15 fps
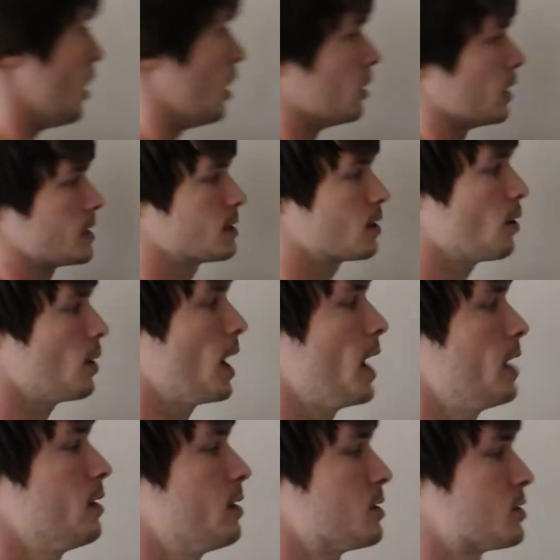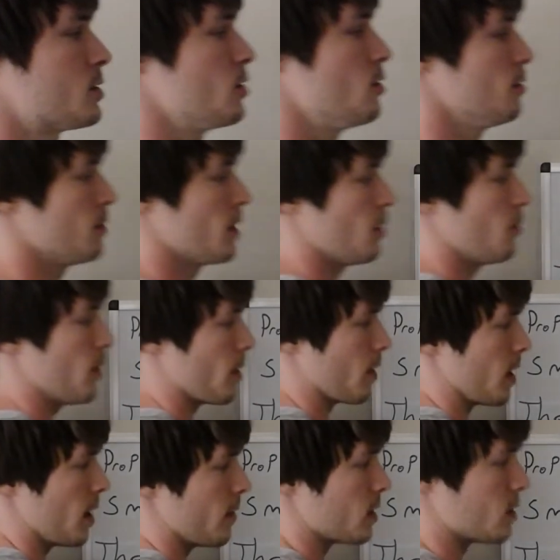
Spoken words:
and assume that we're given